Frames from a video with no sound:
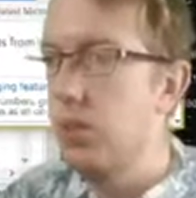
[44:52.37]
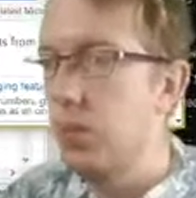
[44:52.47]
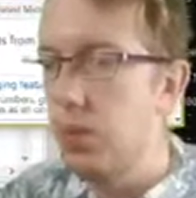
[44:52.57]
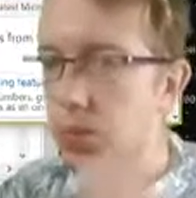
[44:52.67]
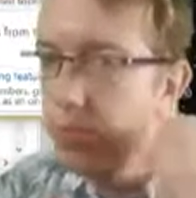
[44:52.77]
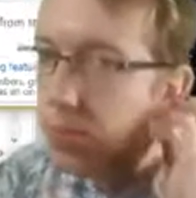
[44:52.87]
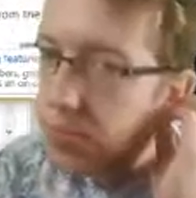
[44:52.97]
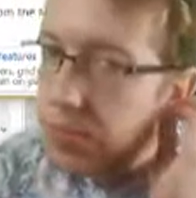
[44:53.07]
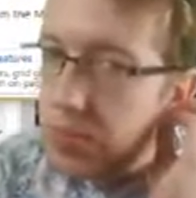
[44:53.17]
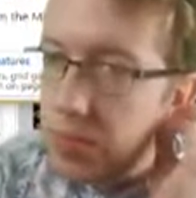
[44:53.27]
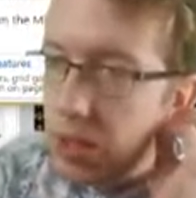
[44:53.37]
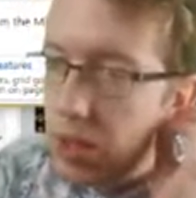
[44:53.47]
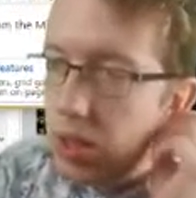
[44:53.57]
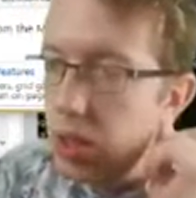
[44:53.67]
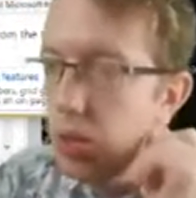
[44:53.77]
Whoa.
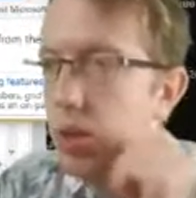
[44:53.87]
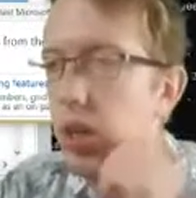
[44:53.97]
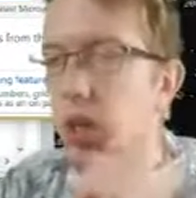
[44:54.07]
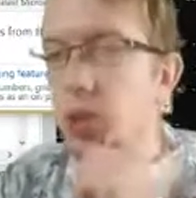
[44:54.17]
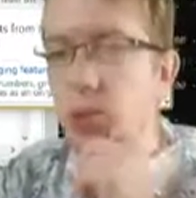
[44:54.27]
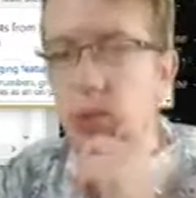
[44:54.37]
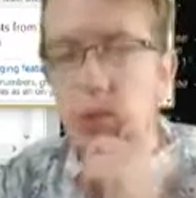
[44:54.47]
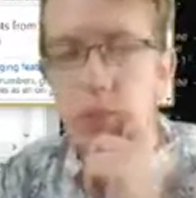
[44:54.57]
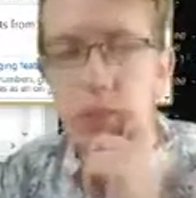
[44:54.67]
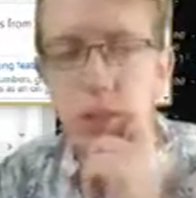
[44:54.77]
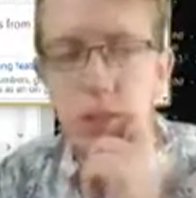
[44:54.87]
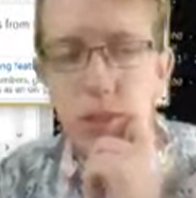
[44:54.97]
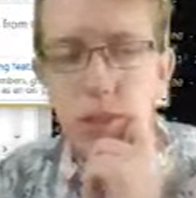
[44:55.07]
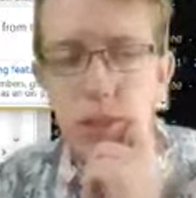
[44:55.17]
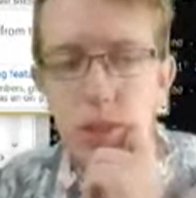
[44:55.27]
Okay, let me
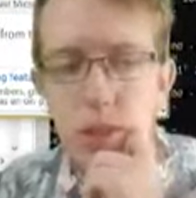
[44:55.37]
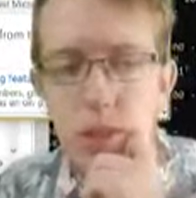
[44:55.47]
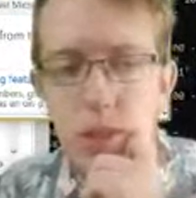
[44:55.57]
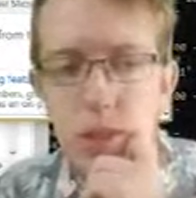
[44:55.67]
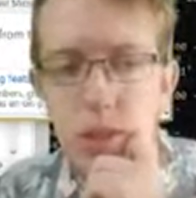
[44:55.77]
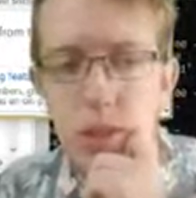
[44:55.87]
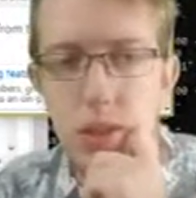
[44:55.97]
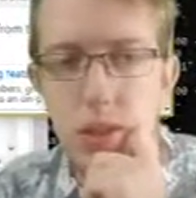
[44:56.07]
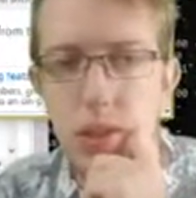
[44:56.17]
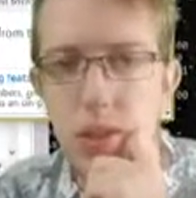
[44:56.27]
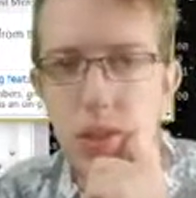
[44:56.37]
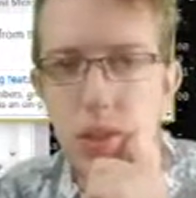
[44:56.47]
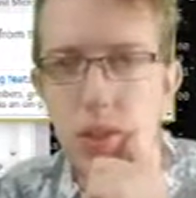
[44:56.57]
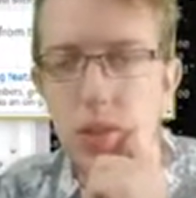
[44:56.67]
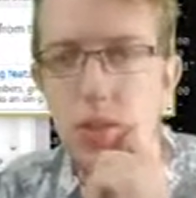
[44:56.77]
look.
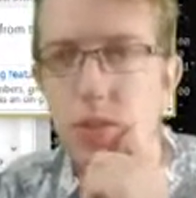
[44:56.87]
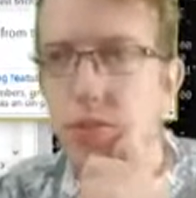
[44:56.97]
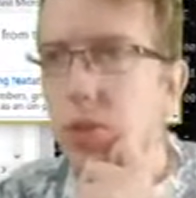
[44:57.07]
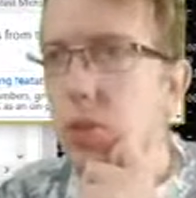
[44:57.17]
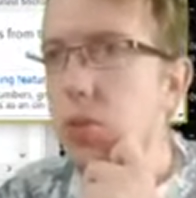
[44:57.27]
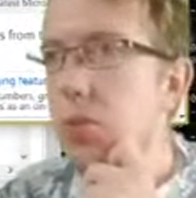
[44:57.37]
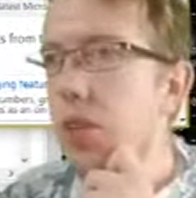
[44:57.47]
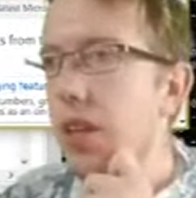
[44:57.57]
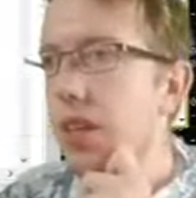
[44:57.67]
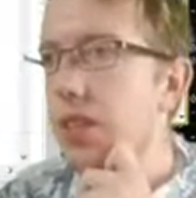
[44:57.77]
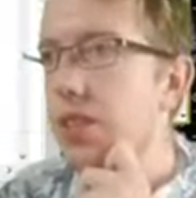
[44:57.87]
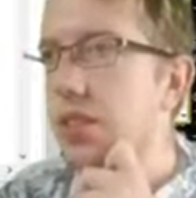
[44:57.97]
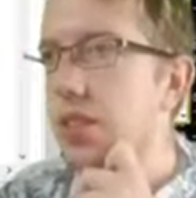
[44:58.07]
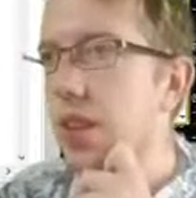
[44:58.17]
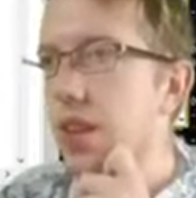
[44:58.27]
There's a phone like that's
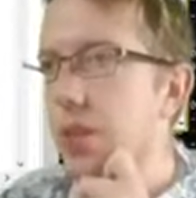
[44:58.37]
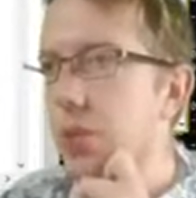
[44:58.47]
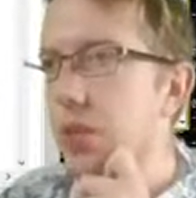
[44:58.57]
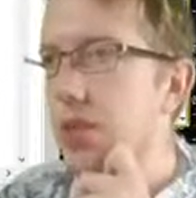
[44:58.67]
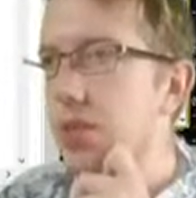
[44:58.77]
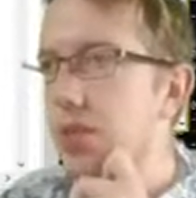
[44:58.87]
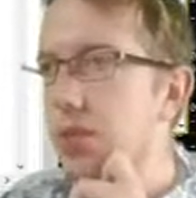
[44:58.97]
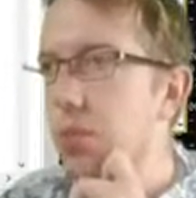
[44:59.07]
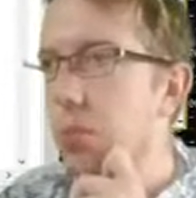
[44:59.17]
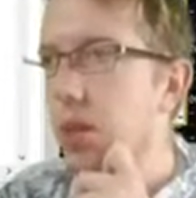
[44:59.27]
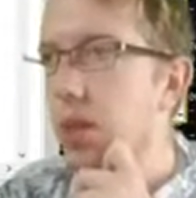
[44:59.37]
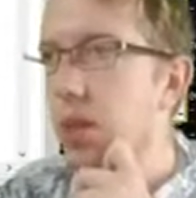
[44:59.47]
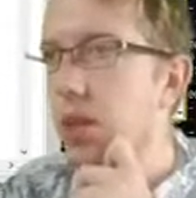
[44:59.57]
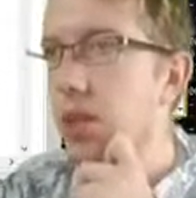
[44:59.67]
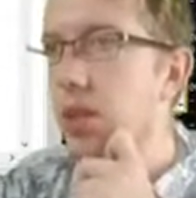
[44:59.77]
sideways or something.